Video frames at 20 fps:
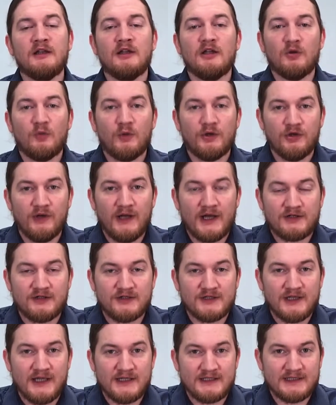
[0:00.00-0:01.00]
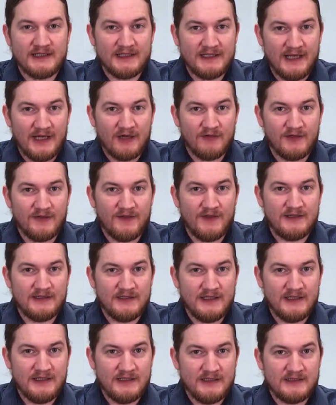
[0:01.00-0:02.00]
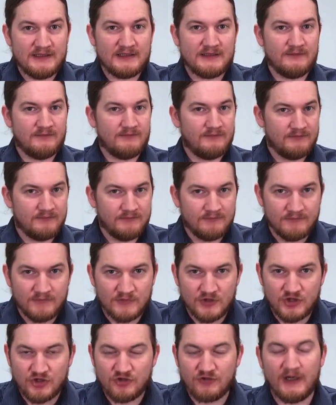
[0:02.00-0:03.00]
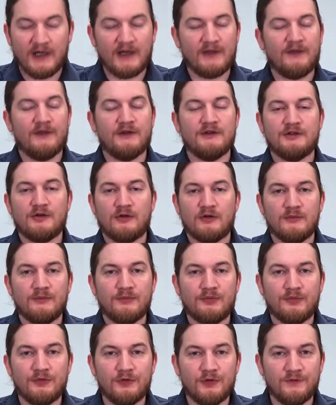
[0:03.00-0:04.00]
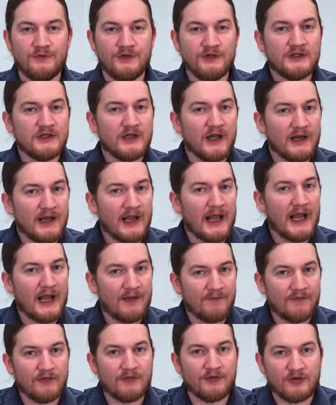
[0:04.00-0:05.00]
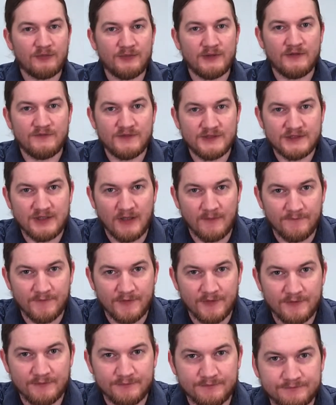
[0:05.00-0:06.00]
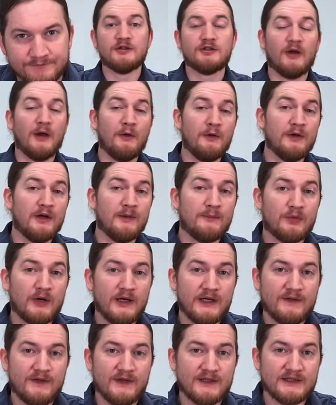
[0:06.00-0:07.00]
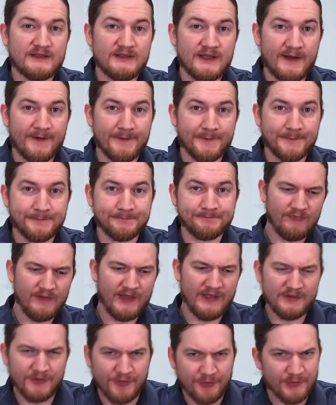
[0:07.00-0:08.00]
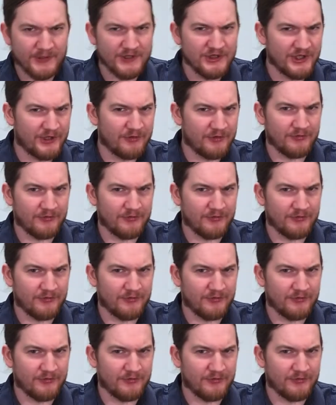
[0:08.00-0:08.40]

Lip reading: when you're exercising an area that needs strengthened or improved, you're going to have a little bit of discomfort. So I want to break this down into three general